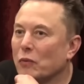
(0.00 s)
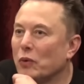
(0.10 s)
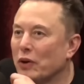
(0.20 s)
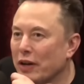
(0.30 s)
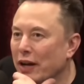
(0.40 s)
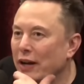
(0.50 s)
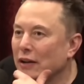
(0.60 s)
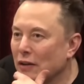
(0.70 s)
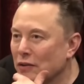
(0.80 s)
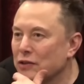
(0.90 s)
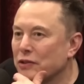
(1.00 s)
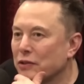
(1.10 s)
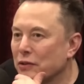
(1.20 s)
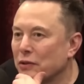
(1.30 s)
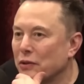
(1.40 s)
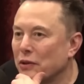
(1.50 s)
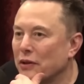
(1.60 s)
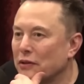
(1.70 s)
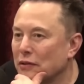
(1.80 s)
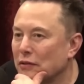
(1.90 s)
We're getting close to
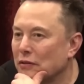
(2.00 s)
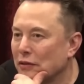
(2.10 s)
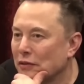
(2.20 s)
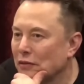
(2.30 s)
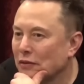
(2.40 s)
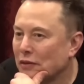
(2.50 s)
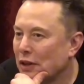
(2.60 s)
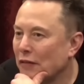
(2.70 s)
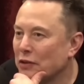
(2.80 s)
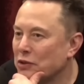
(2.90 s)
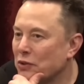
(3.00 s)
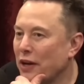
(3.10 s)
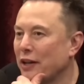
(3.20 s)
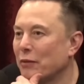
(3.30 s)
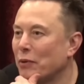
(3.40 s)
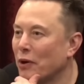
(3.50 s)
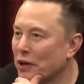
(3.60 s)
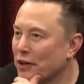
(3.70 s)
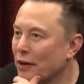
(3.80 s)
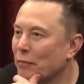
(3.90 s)
demonstrating the
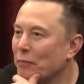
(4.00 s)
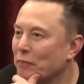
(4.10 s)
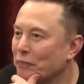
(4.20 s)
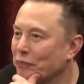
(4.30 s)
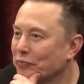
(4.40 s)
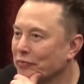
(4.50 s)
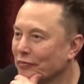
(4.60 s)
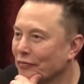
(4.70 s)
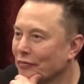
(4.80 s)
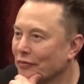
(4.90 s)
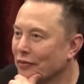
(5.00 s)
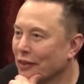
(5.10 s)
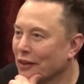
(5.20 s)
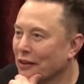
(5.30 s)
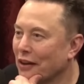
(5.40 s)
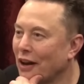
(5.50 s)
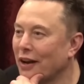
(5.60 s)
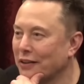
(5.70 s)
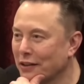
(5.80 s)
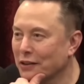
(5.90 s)
prototype.
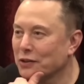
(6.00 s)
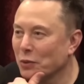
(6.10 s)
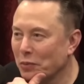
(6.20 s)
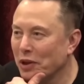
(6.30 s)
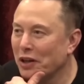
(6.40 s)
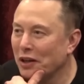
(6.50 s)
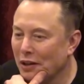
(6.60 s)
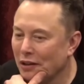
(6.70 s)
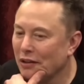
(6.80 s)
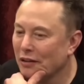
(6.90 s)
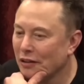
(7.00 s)
And I think this will be,